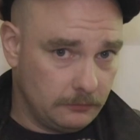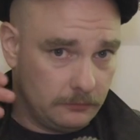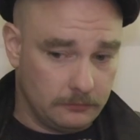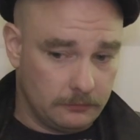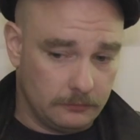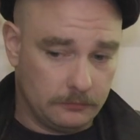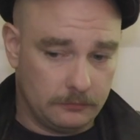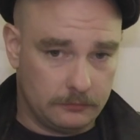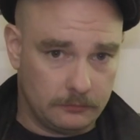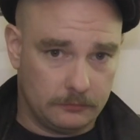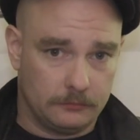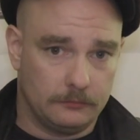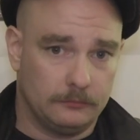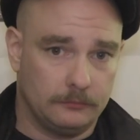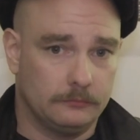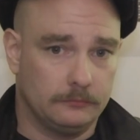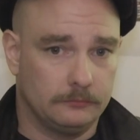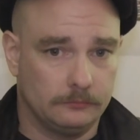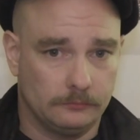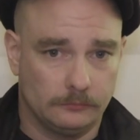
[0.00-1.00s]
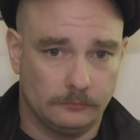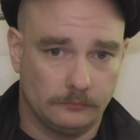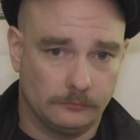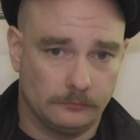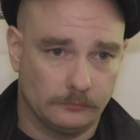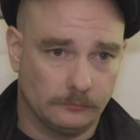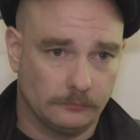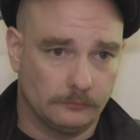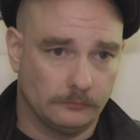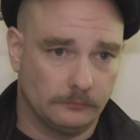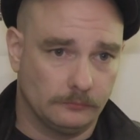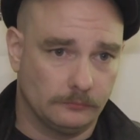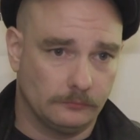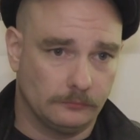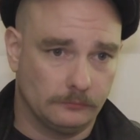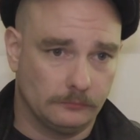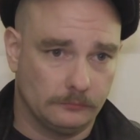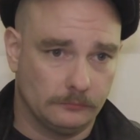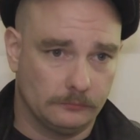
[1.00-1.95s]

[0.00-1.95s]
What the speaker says: Nothing is said.